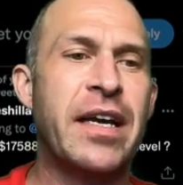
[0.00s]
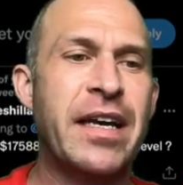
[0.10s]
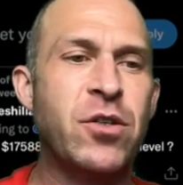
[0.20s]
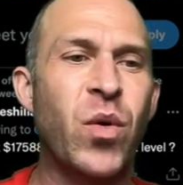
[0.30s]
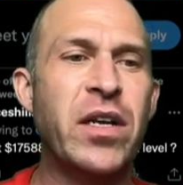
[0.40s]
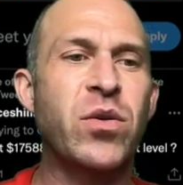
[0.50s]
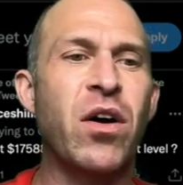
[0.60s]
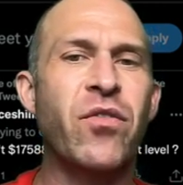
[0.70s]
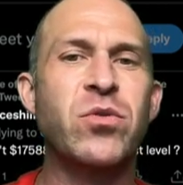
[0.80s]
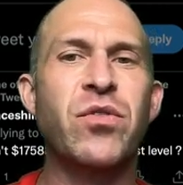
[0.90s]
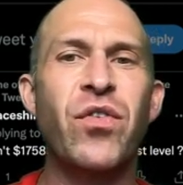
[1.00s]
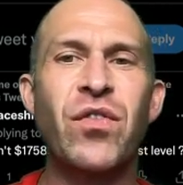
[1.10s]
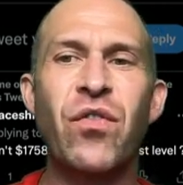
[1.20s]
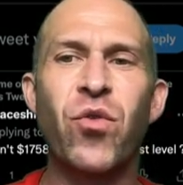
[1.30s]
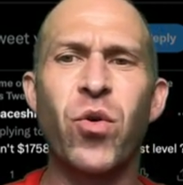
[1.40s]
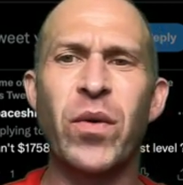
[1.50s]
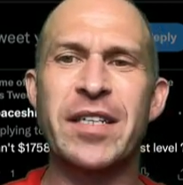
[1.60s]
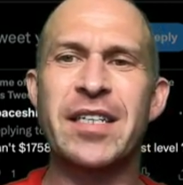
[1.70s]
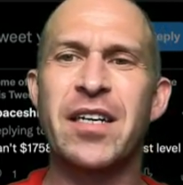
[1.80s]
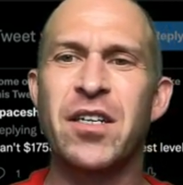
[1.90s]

In 2012, it was 54 weeks.